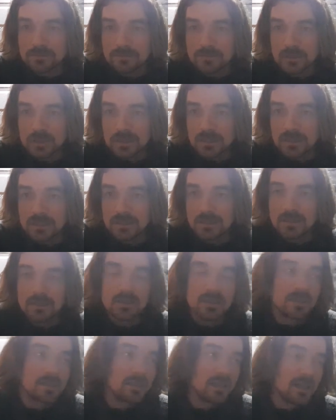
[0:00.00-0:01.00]
But in
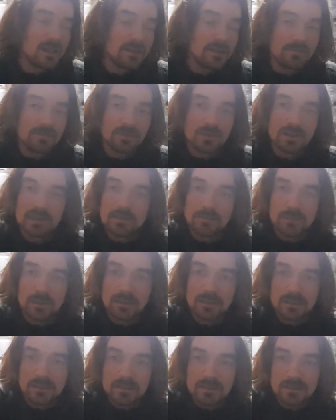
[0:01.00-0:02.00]
that
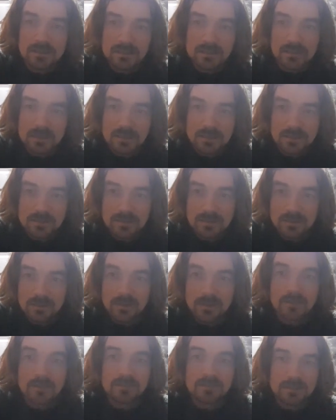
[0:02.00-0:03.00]
environment, it doesn't.
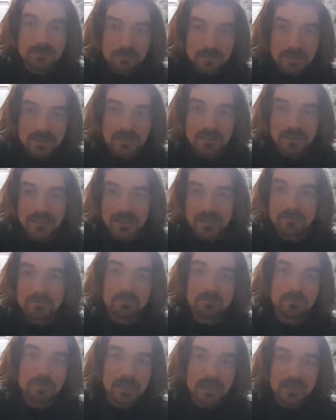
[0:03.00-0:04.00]
You have to be there
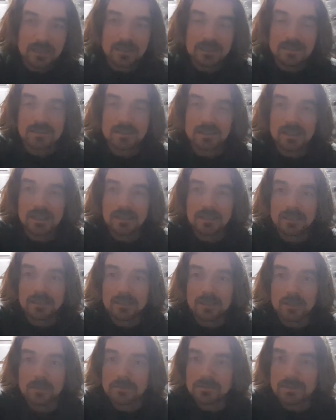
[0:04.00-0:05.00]
back at the
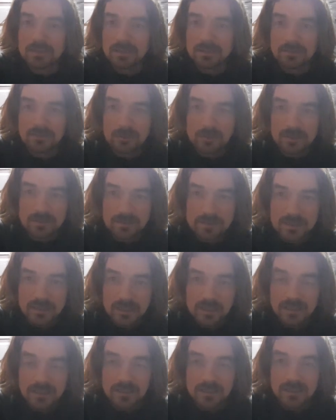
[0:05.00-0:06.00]
helicopter, and if you haven't
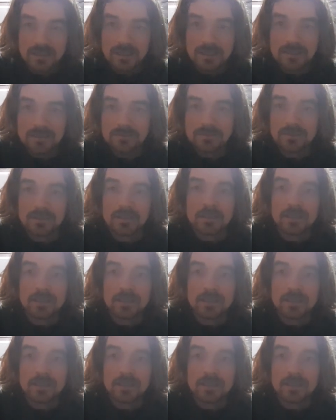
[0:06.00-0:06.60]
kind of